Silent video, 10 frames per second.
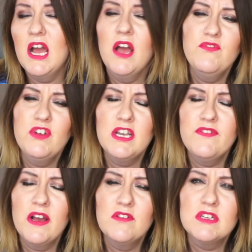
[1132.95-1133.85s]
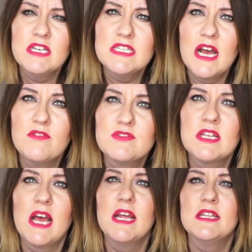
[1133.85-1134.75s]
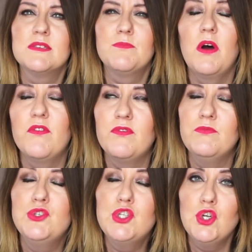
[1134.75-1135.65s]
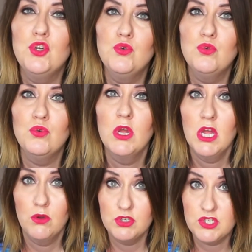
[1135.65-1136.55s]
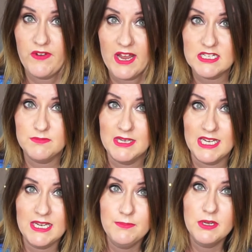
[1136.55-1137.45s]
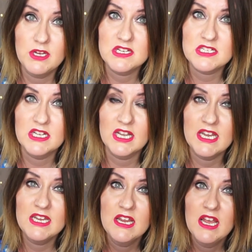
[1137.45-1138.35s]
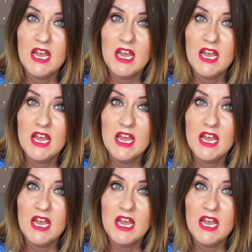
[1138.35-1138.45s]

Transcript: I haven't really found any downsides apart from two which affected me personally.